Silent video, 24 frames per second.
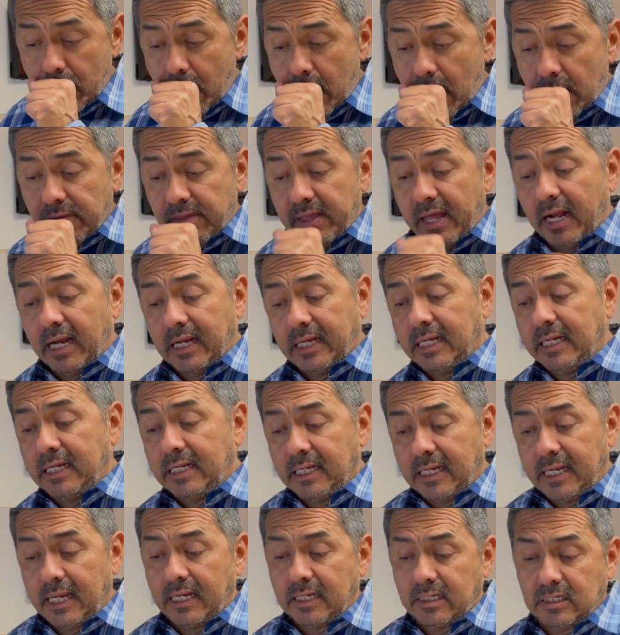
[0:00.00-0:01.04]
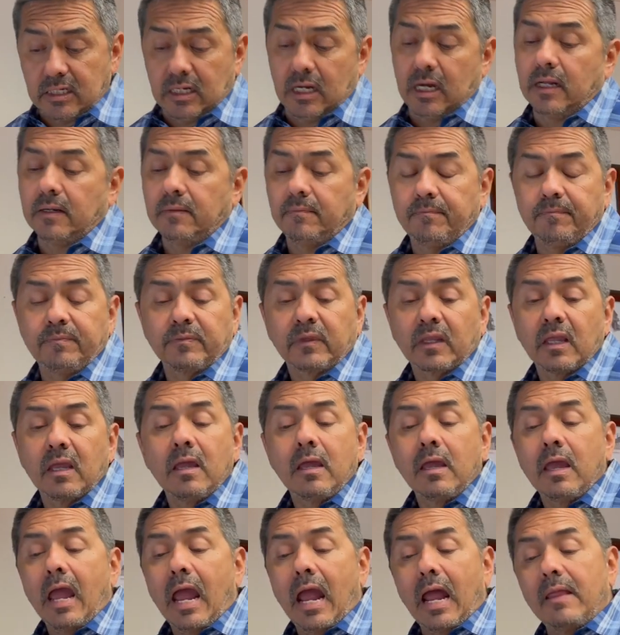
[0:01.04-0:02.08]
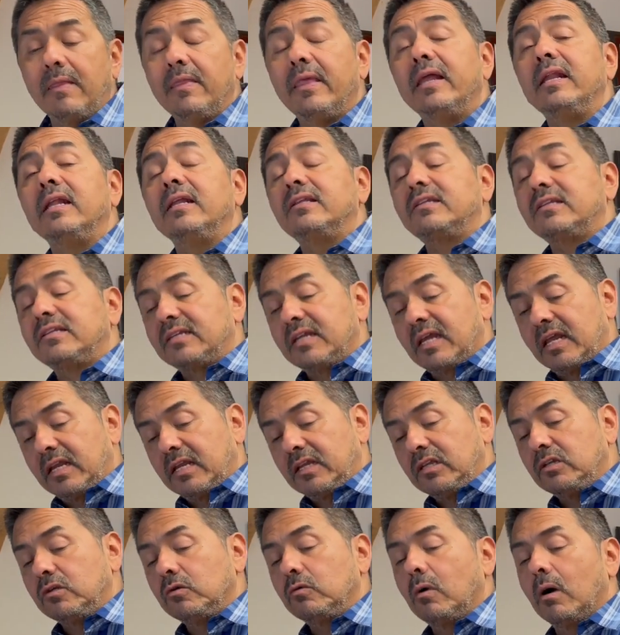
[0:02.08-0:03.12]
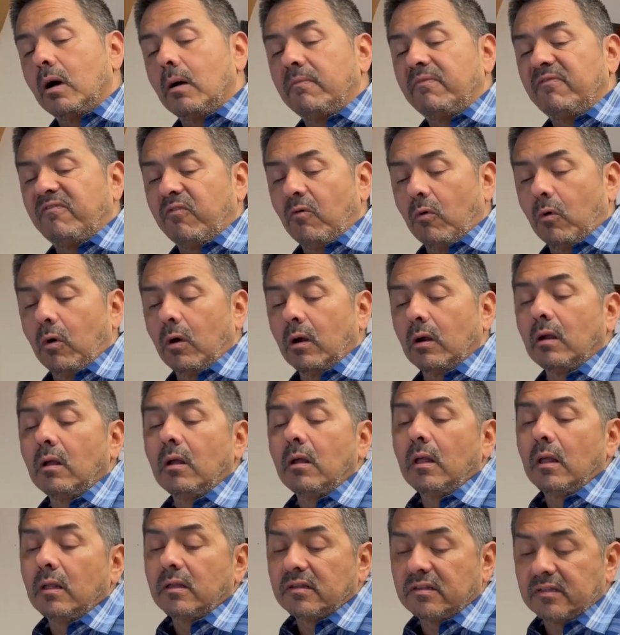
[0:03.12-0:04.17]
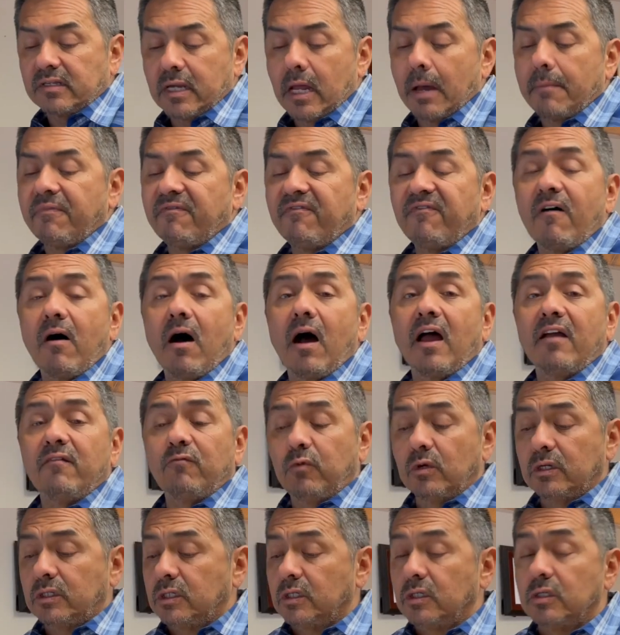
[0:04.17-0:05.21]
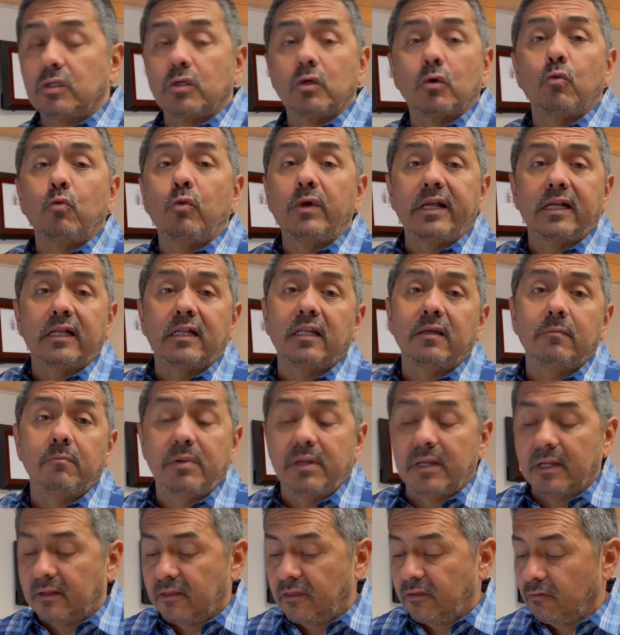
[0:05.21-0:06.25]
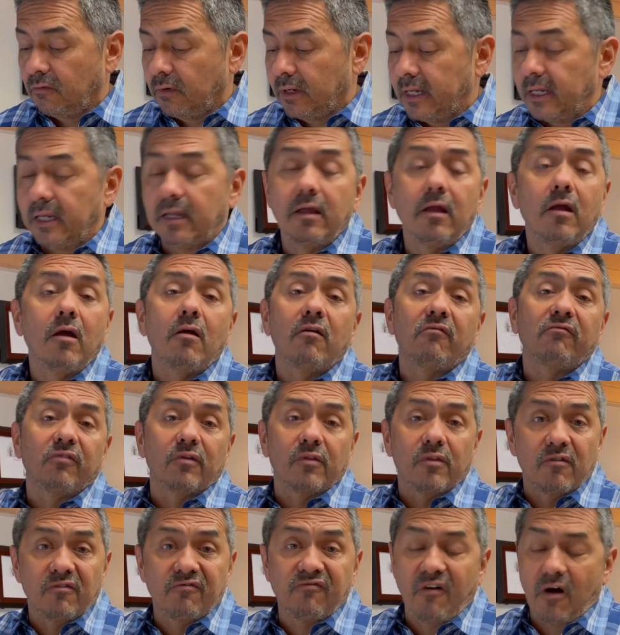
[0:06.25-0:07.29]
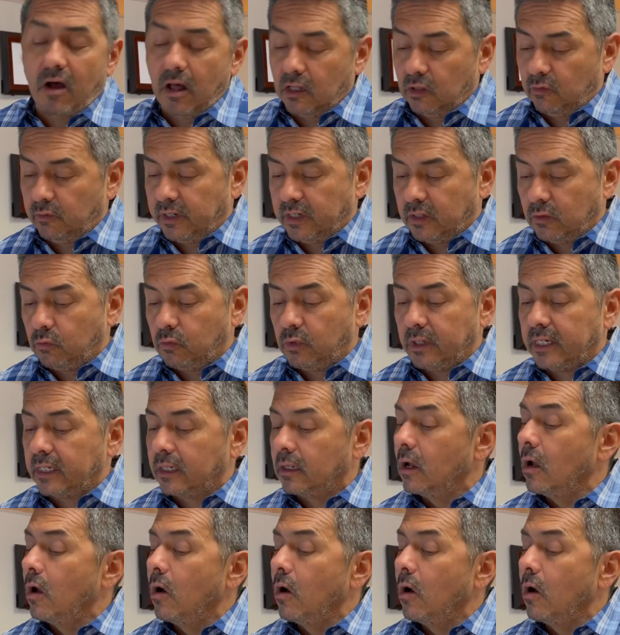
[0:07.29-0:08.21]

that I need to get done? And then it's setting you up for step 5, which is your weekly big 3 for the following week.